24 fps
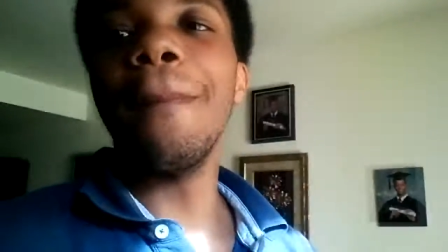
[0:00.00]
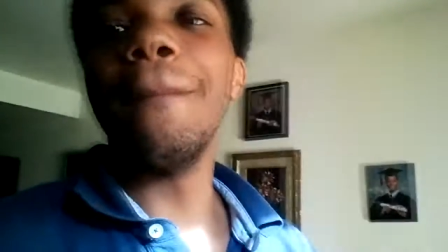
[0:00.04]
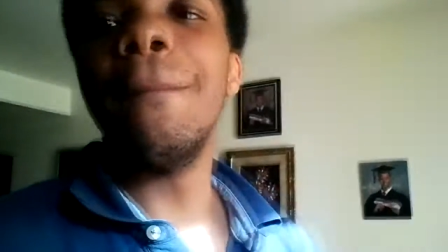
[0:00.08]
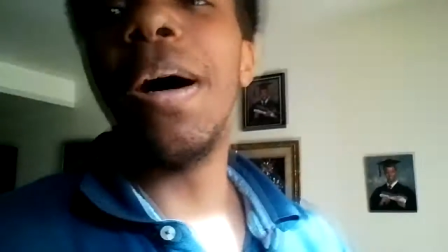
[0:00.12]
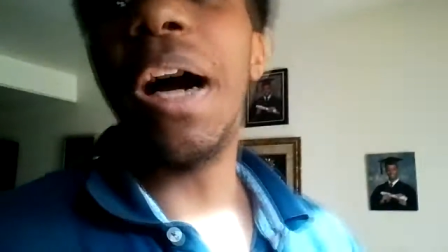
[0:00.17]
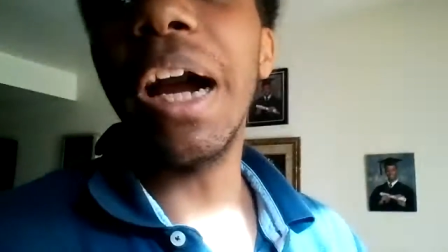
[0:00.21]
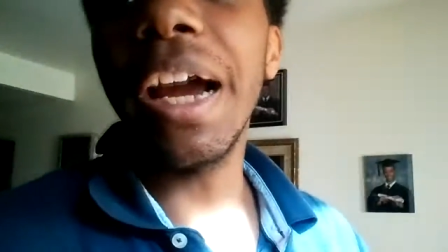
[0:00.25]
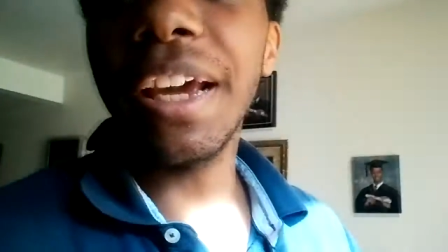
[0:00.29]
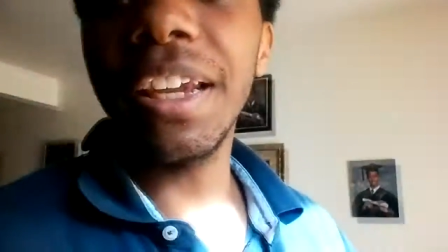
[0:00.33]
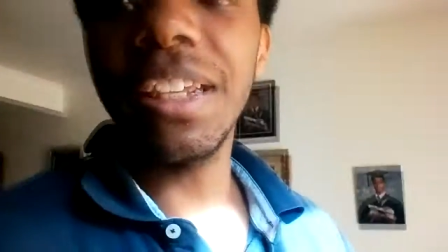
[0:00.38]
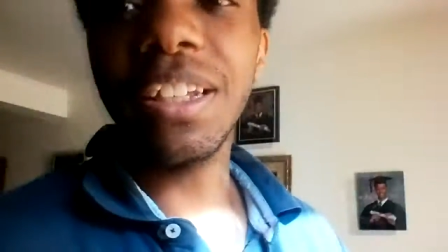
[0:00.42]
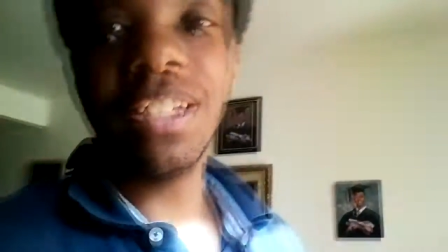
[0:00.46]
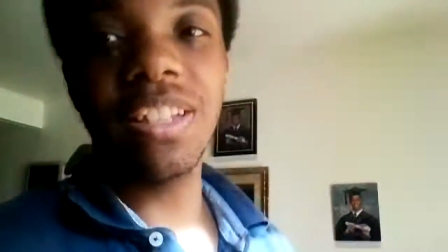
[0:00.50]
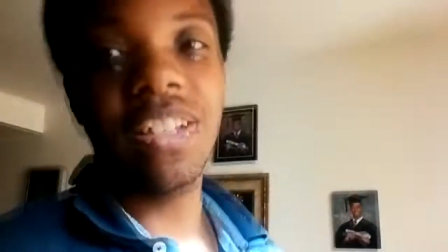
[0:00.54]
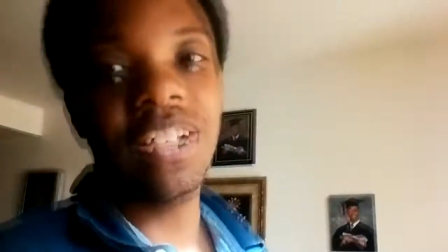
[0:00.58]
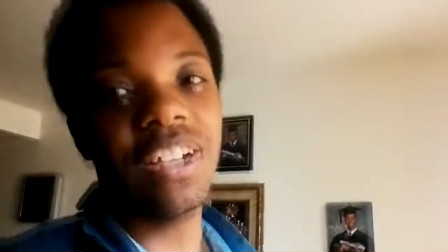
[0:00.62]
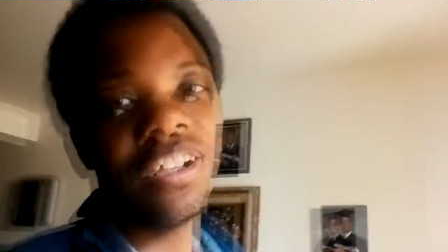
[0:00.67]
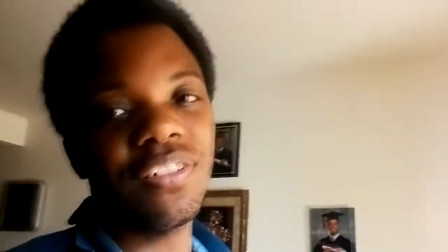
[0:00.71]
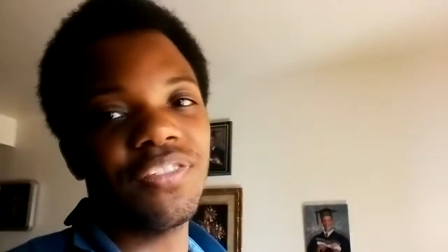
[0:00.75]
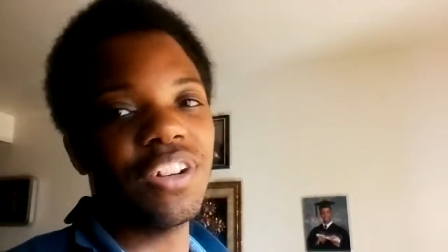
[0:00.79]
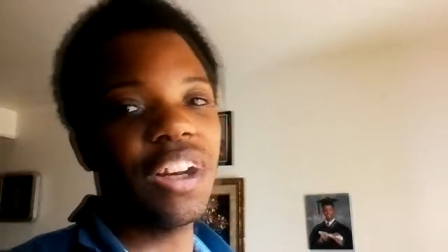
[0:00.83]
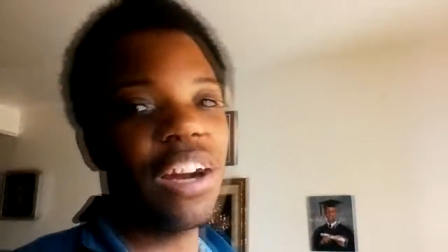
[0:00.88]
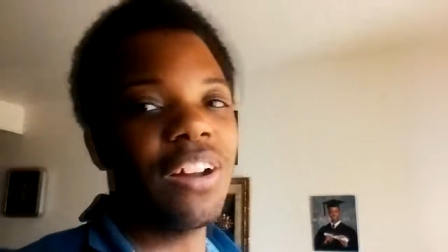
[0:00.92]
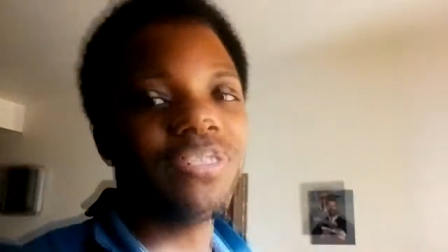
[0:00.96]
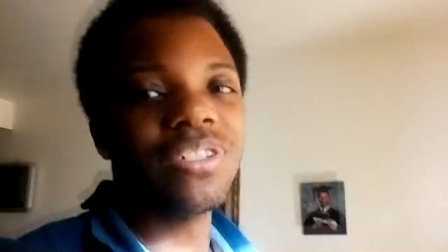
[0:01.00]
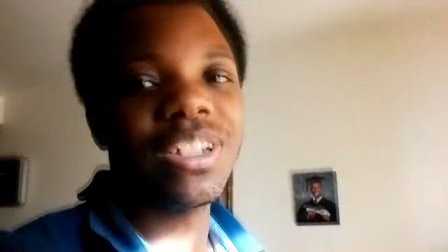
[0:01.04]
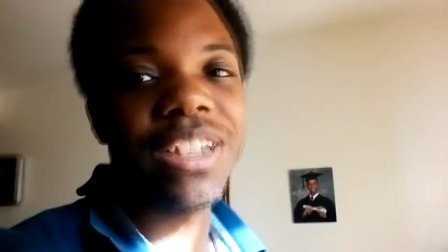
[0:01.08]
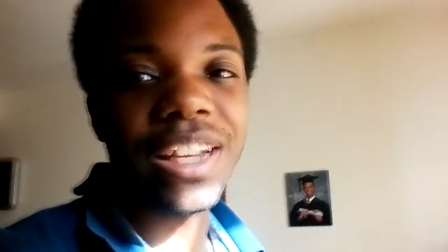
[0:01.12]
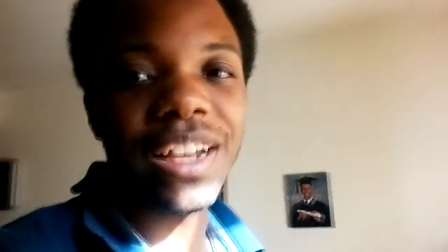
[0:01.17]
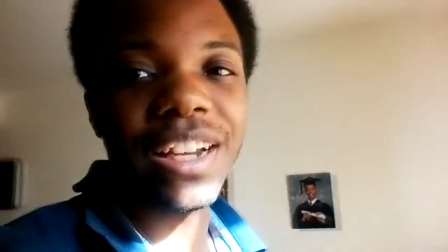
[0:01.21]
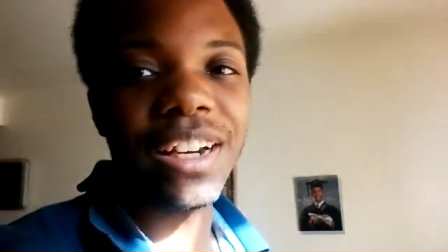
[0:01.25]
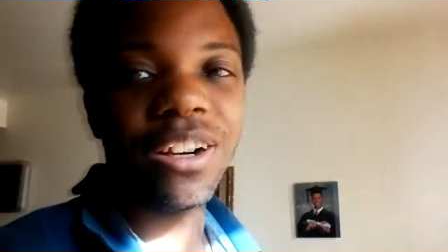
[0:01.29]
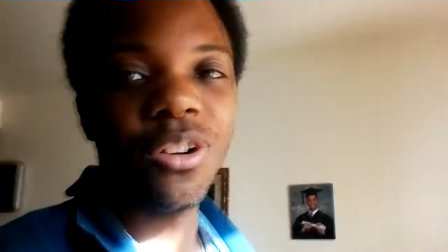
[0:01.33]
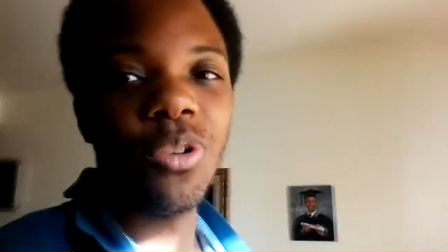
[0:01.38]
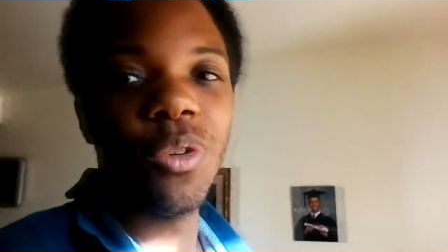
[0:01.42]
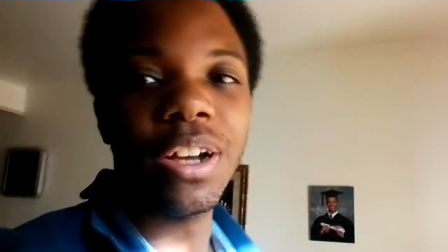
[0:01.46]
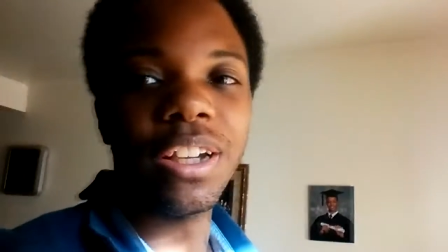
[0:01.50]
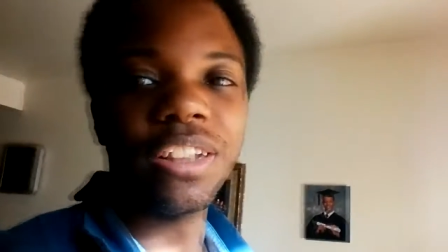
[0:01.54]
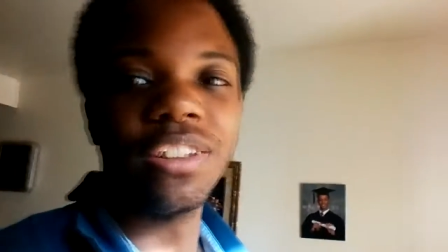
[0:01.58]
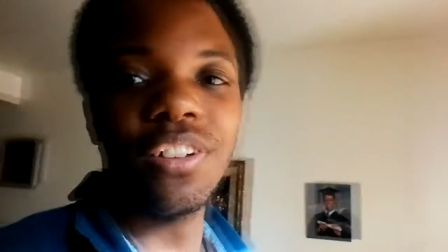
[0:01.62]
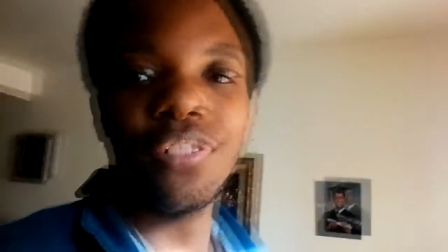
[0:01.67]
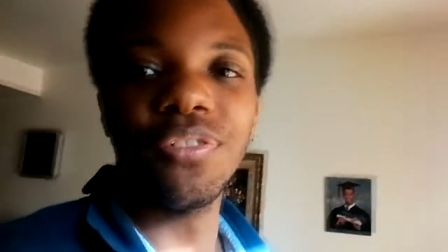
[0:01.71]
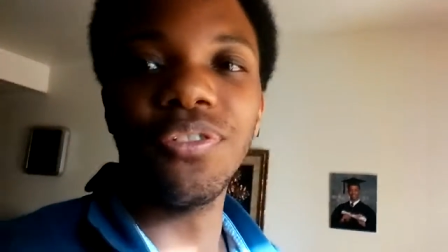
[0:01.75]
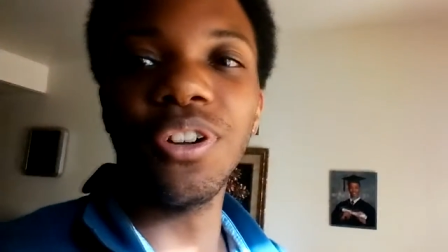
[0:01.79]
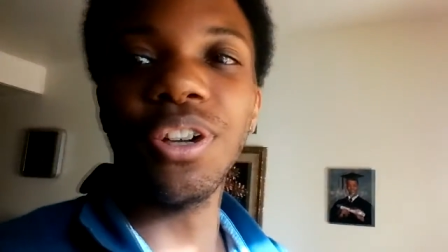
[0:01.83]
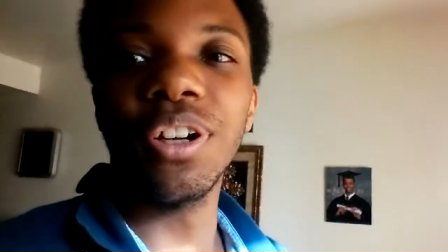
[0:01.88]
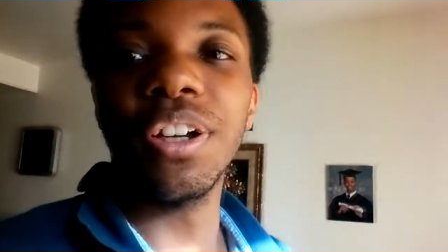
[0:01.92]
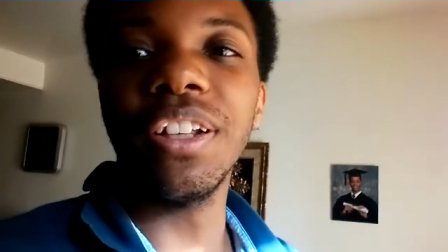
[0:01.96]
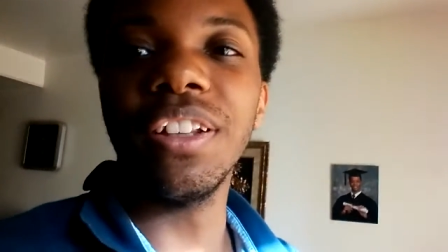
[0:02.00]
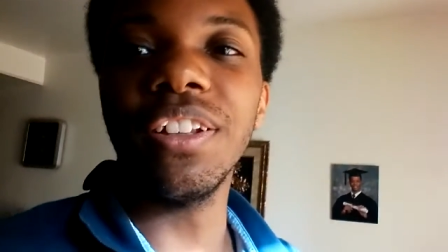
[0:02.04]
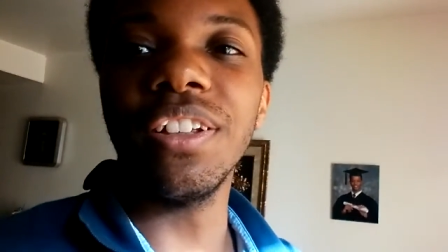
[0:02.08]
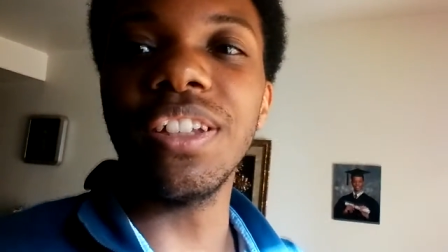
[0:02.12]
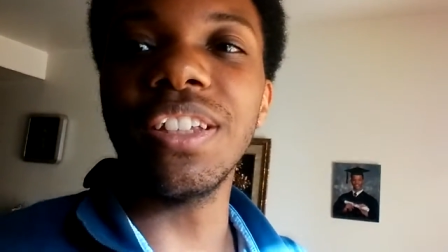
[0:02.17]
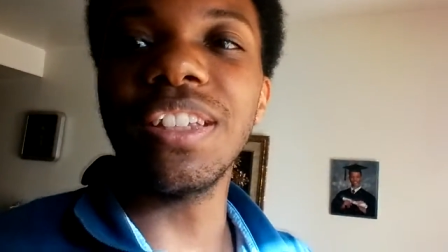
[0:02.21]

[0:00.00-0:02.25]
buying stuff, you know what I'm saying, going to friggin' the